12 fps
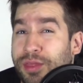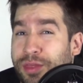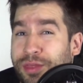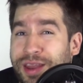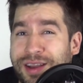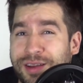
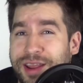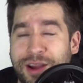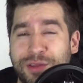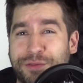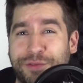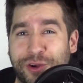didn't care
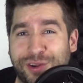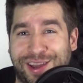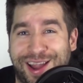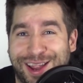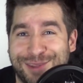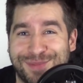the first
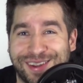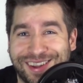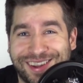time.